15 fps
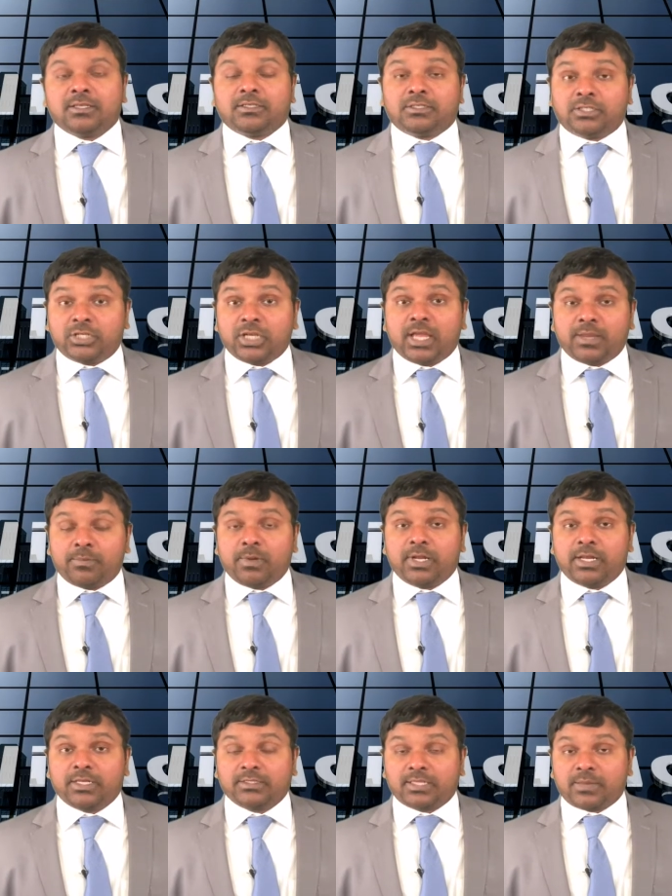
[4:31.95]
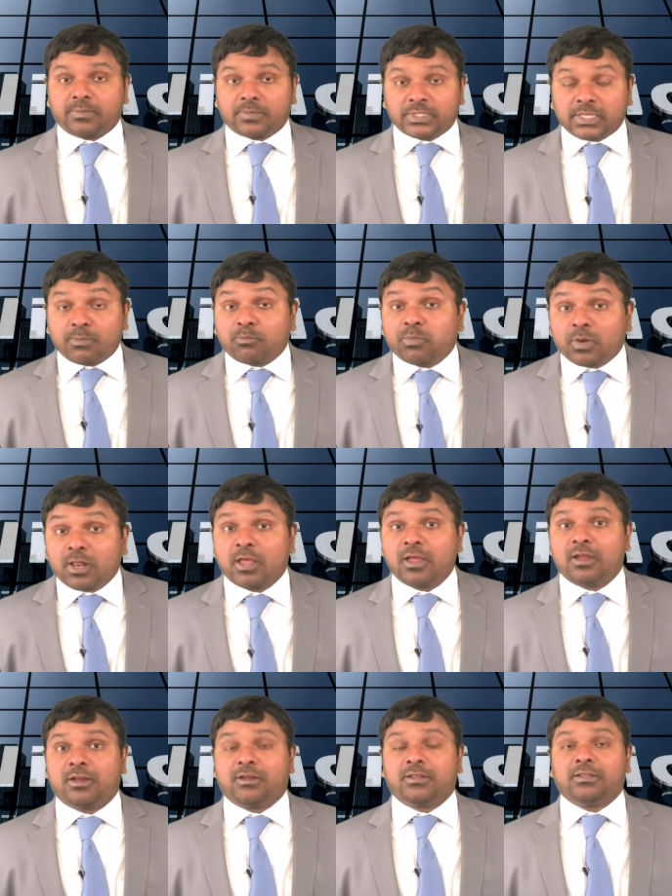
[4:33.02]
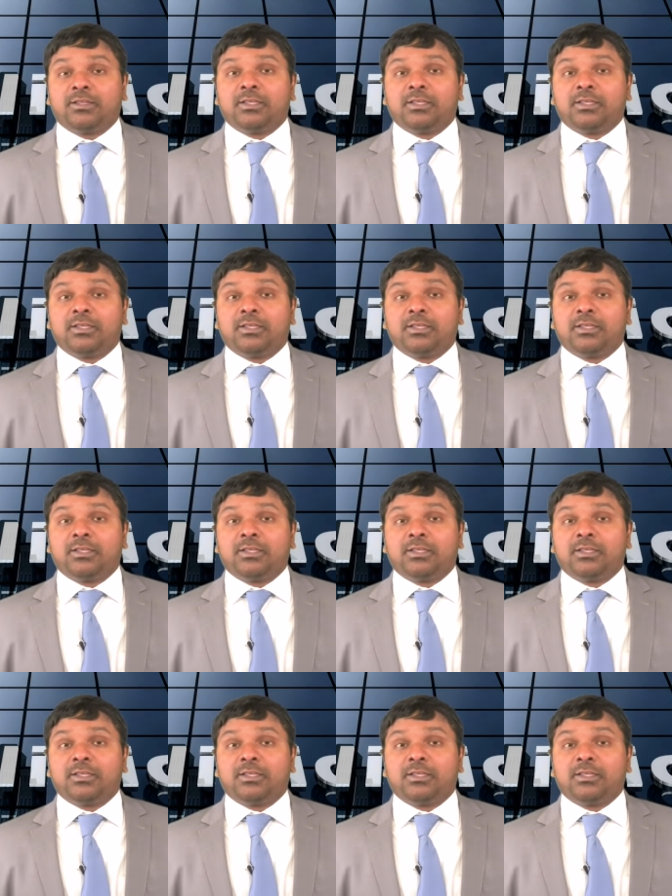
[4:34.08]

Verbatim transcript: GI bleeding, some, some blood